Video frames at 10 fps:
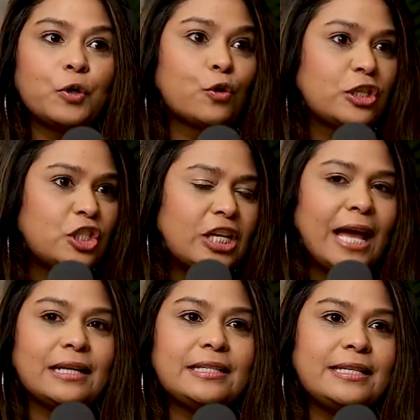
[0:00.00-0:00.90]

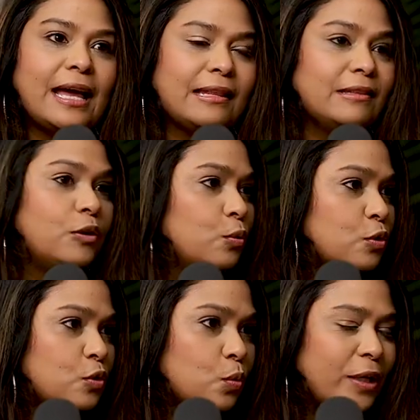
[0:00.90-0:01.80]
Christianity and
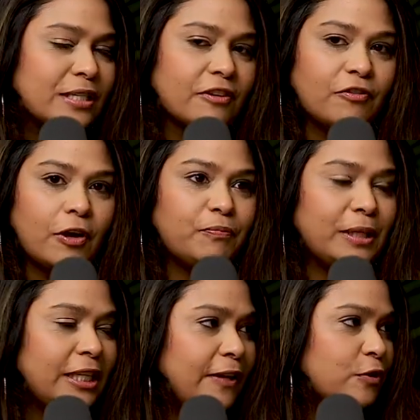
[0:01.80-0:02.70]
those ways of
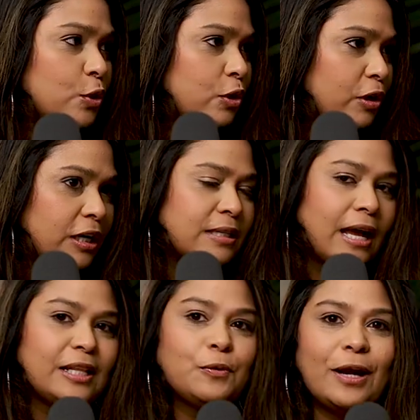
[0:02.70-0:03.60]
belief. So you're
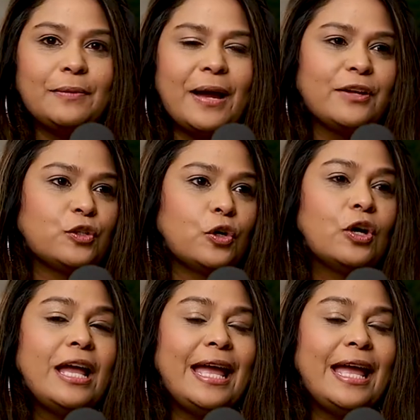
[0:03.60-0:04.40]
exactly right, Pastor.